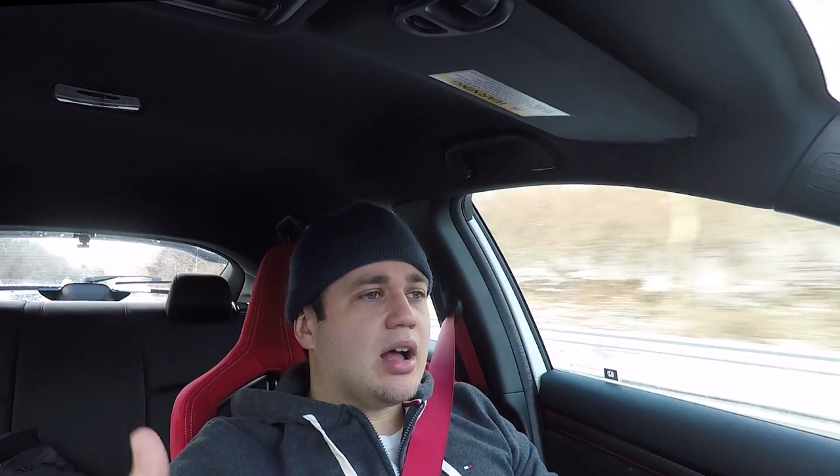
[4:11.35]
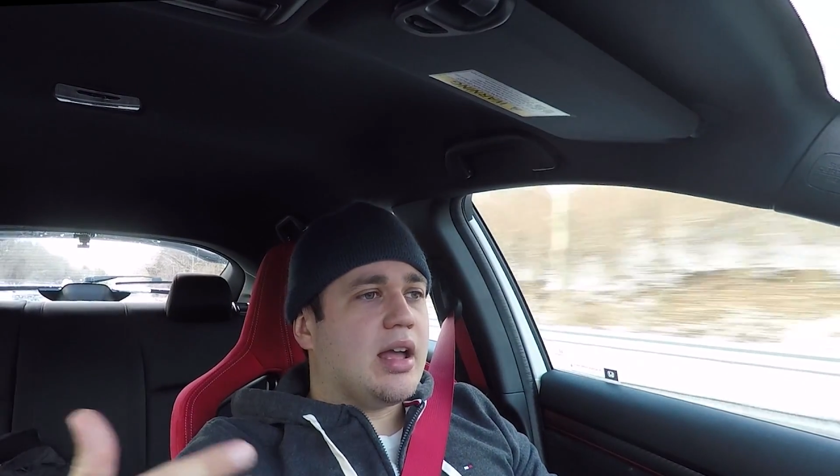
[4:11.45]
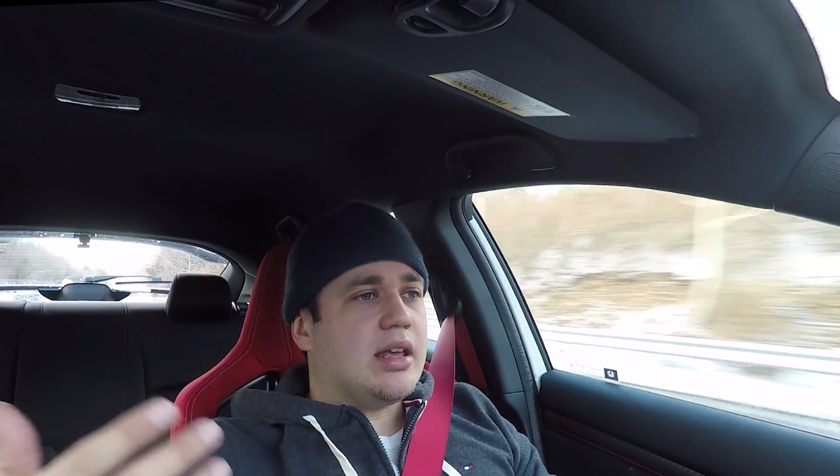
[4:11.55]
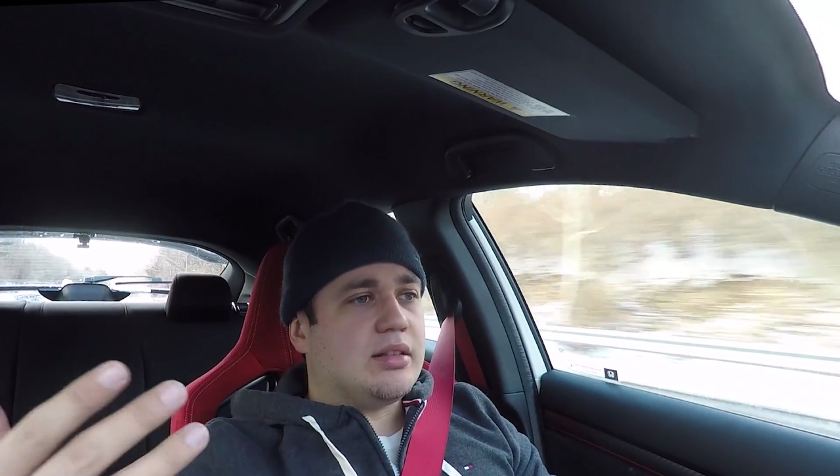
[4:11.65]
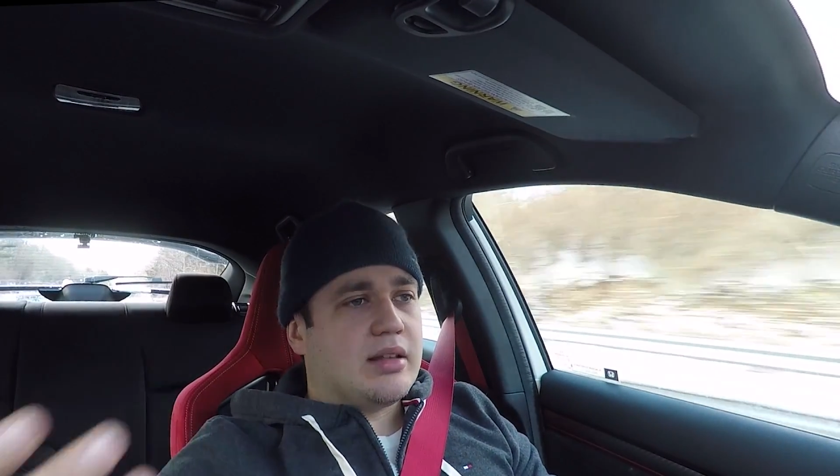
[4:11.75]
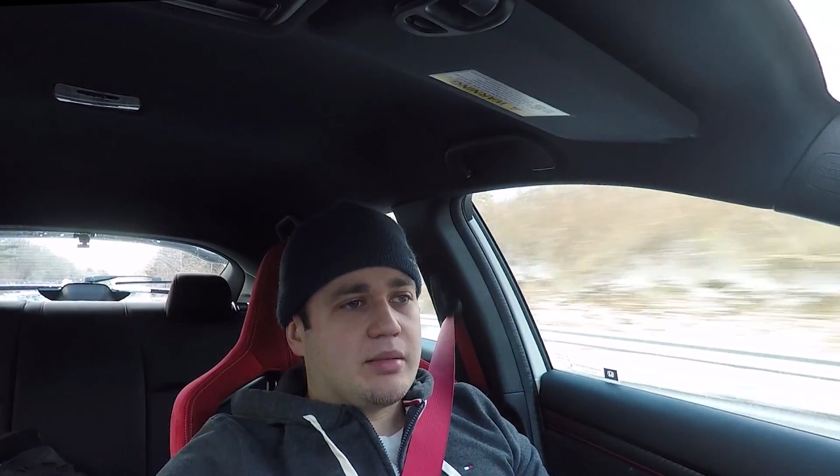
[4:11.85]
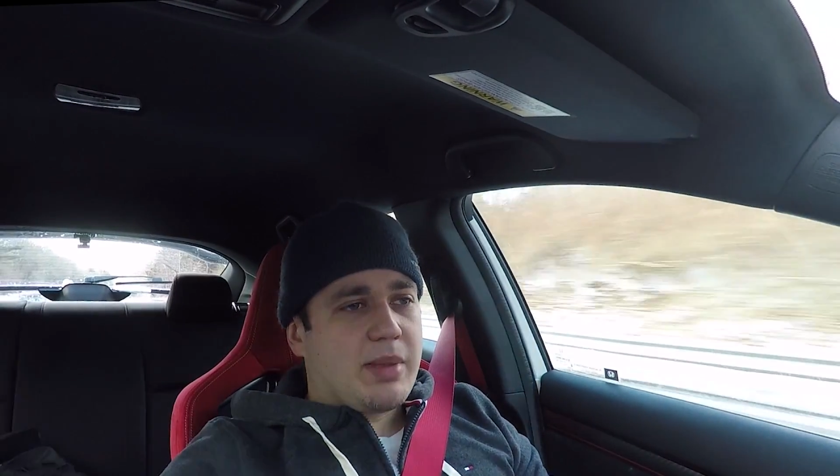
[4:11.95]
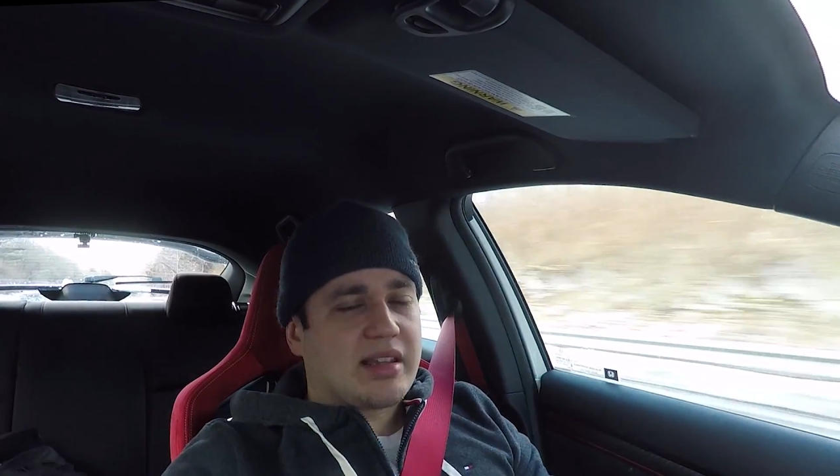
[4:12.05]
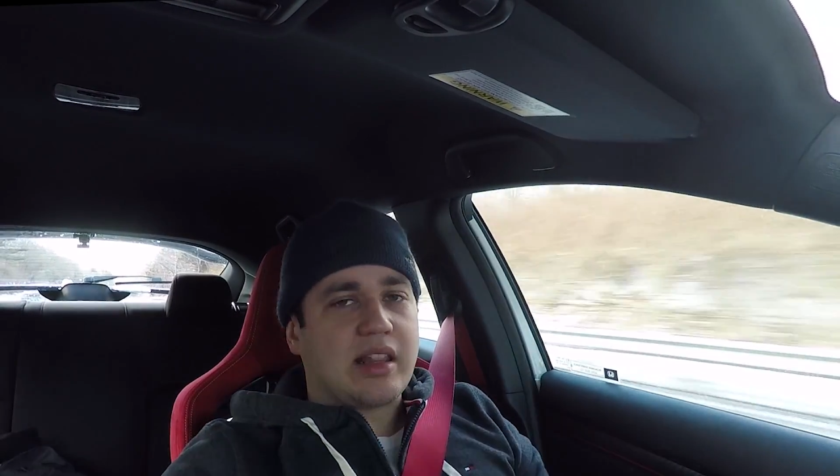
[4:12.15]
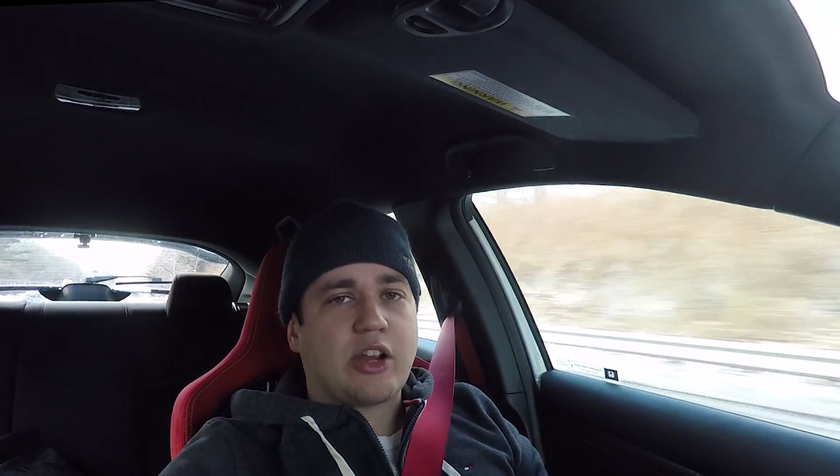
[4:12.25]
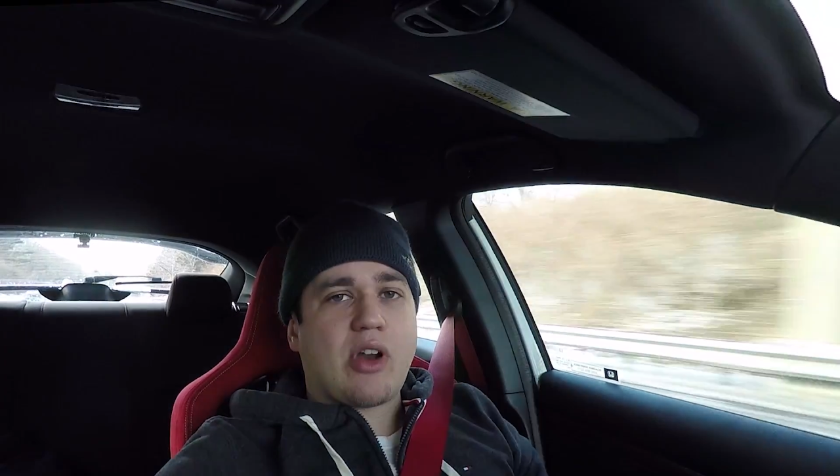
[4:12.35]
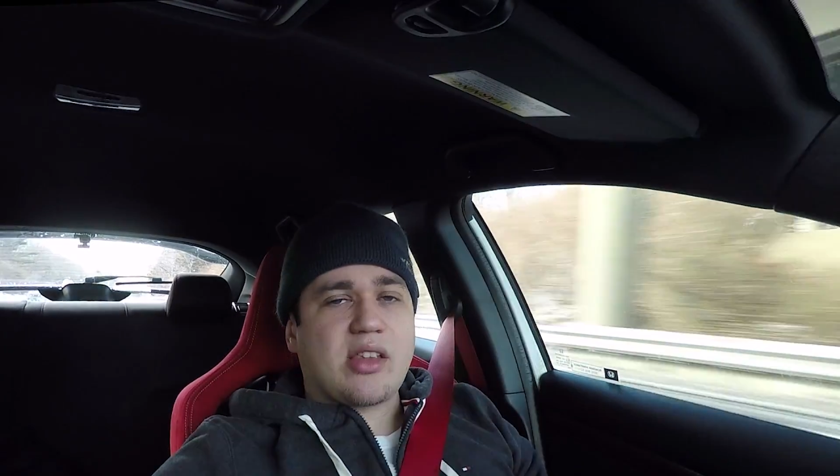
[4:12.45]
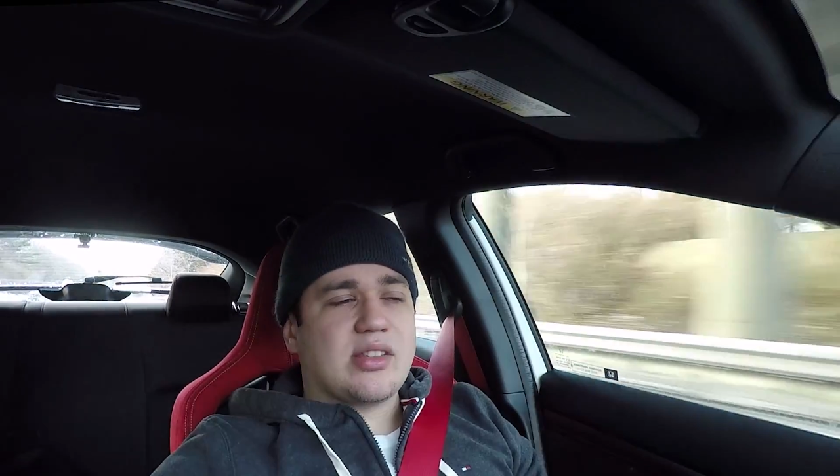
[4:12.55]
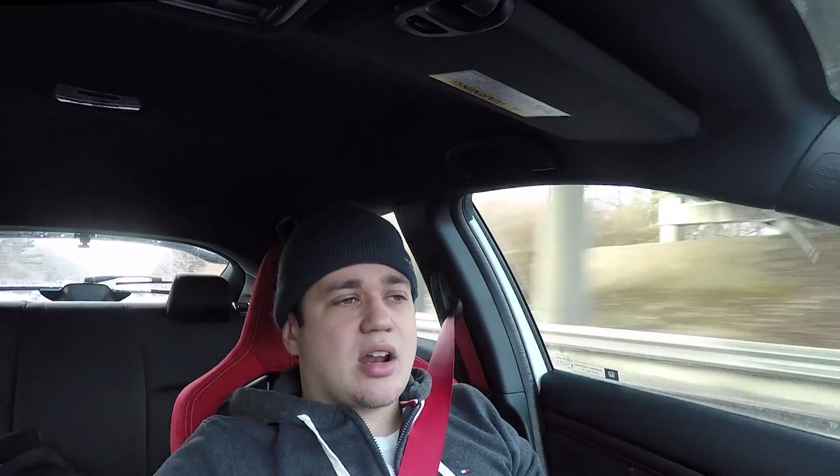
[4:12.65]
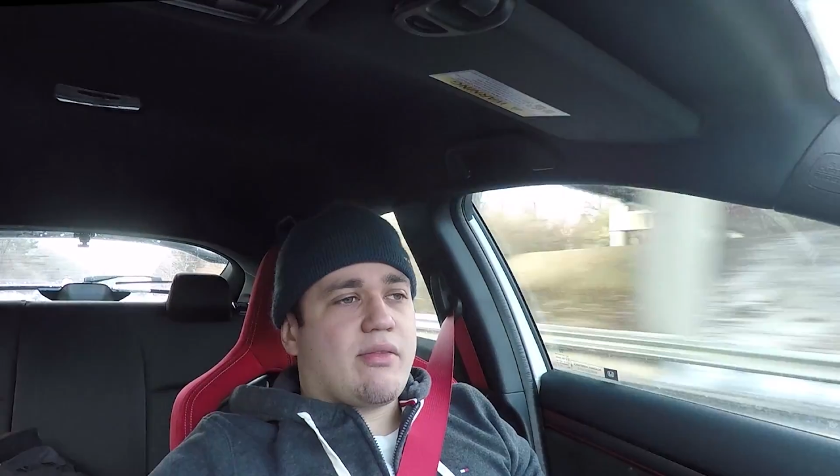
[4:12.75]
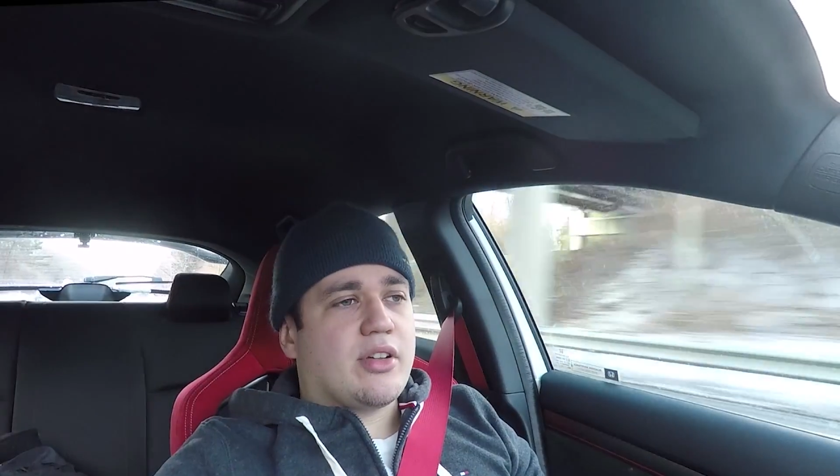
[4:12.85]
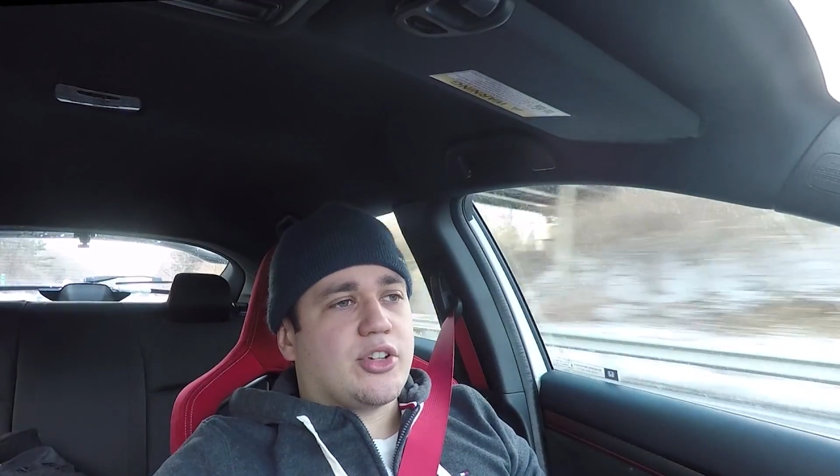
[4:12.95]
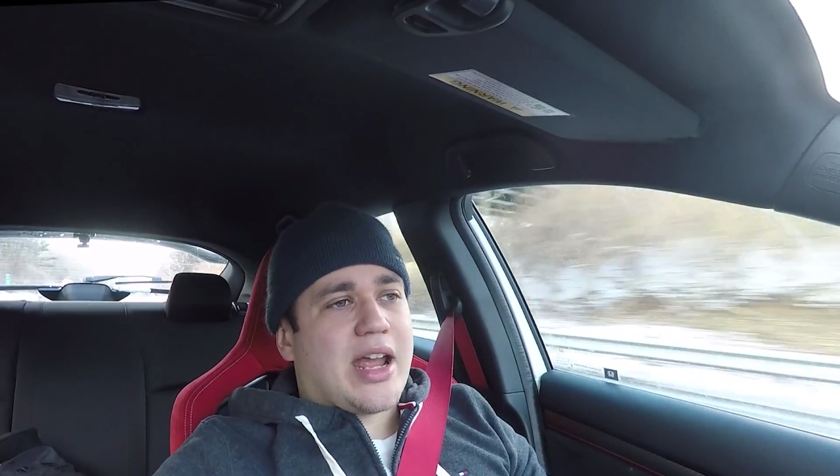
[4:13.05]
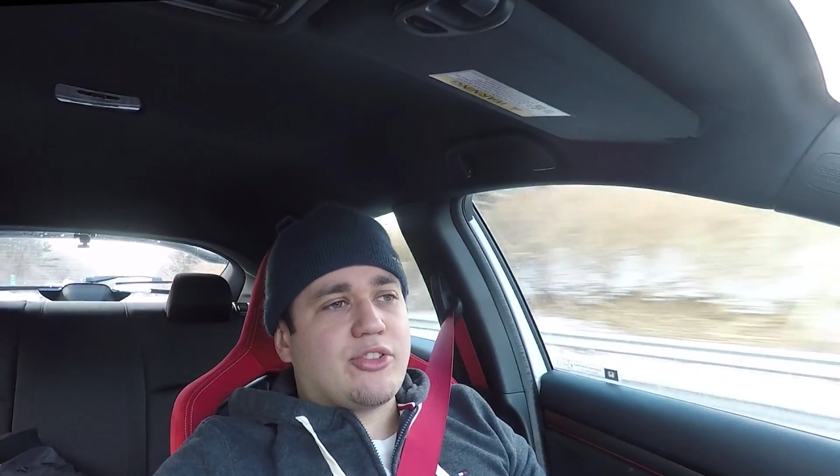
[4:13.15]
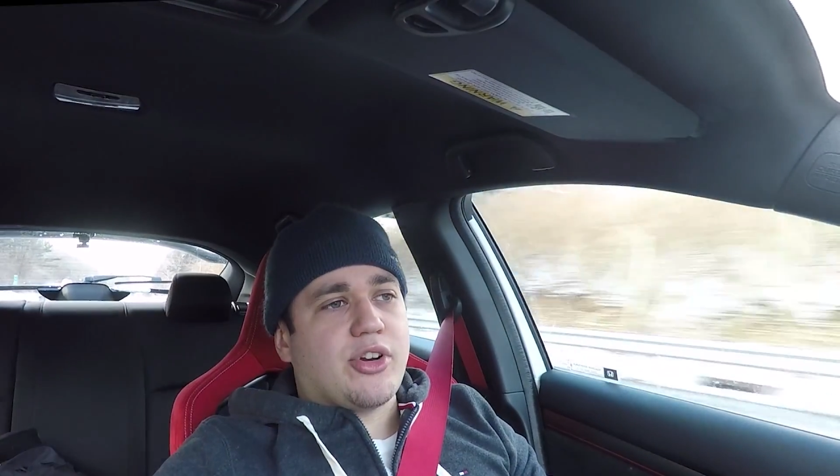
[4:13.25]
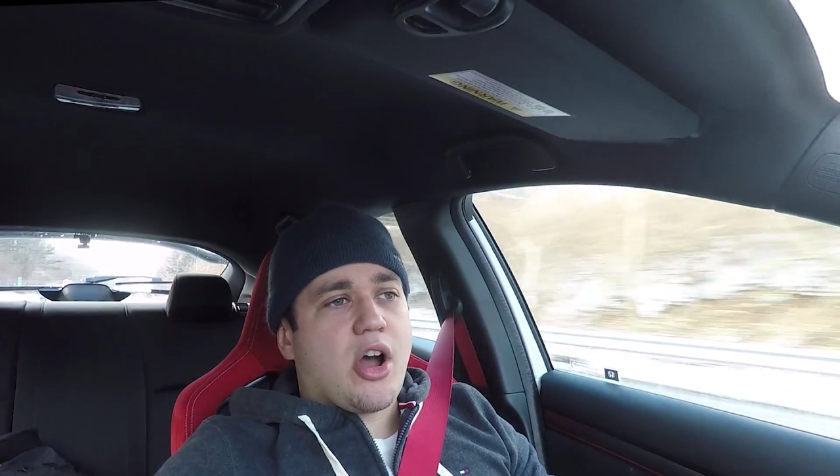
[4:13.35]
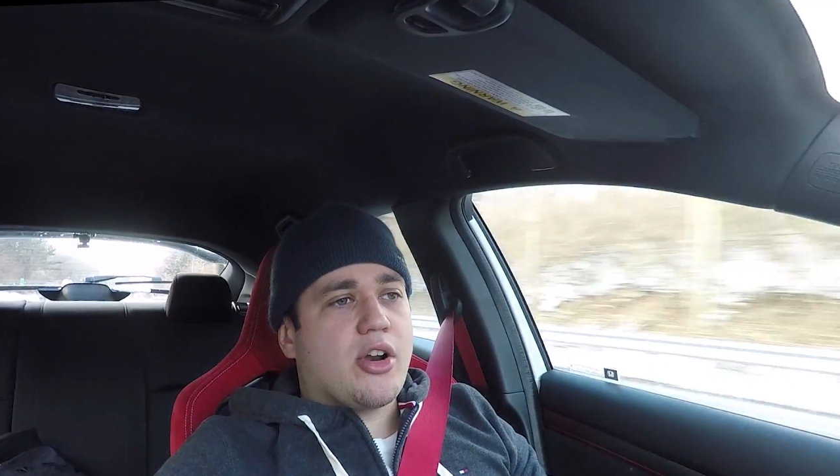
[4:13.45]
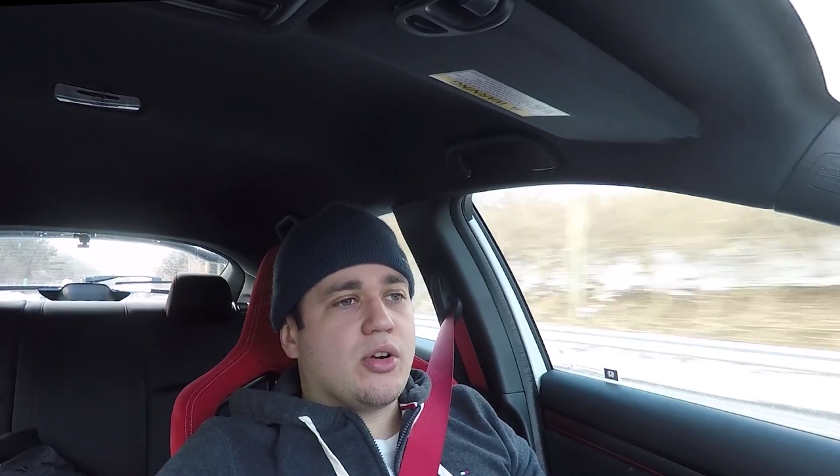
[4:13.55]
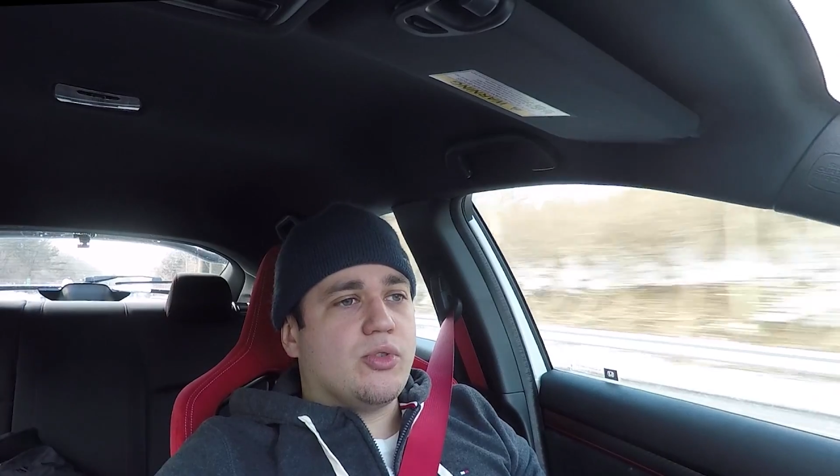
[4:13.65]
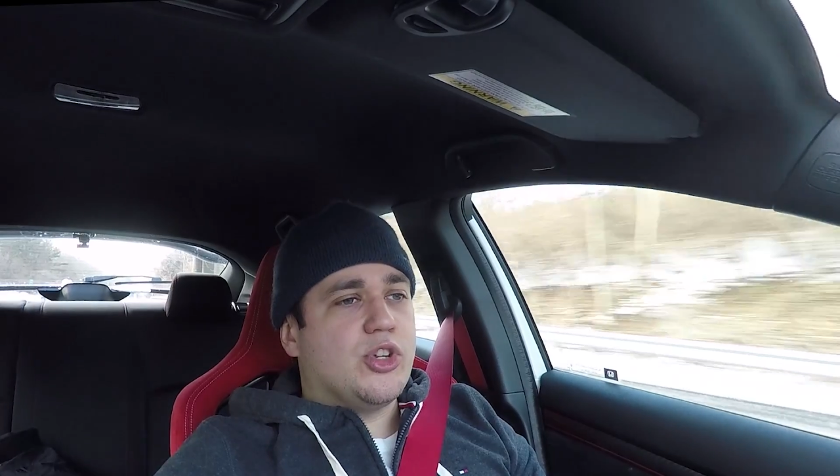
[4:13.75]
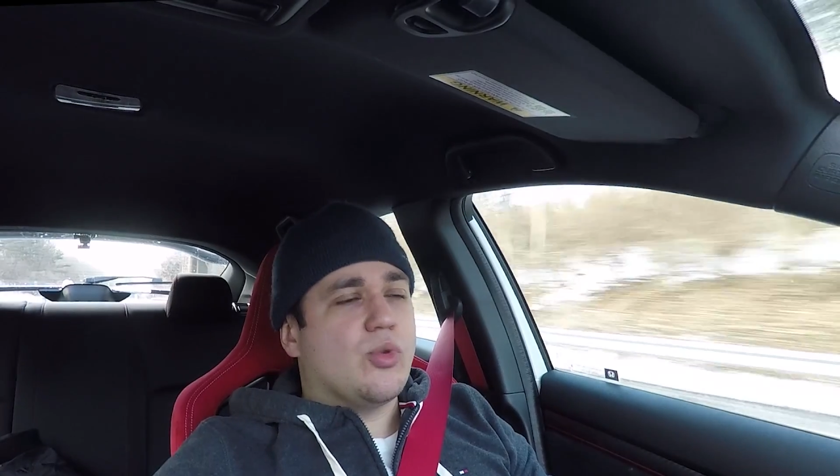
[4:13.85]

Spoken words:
it basically crashes out of Android Auto,